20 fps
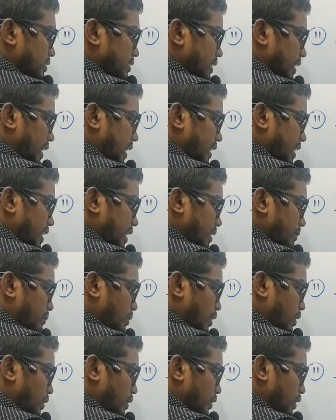secondary
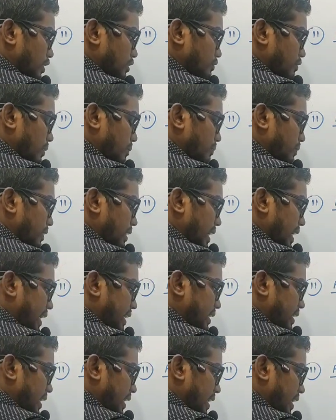bronchioles. From
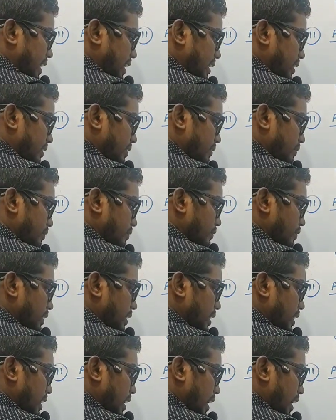that again
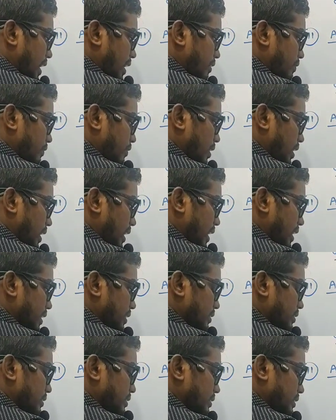we have
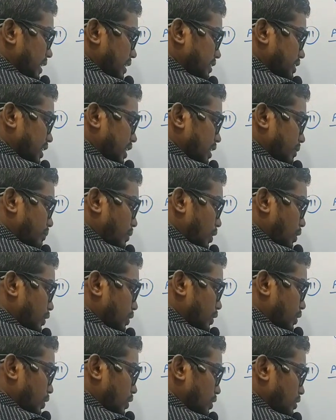again tertiary
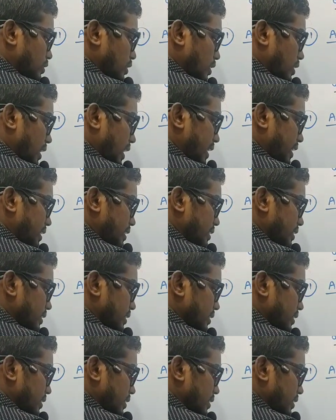bronchioles. Alright,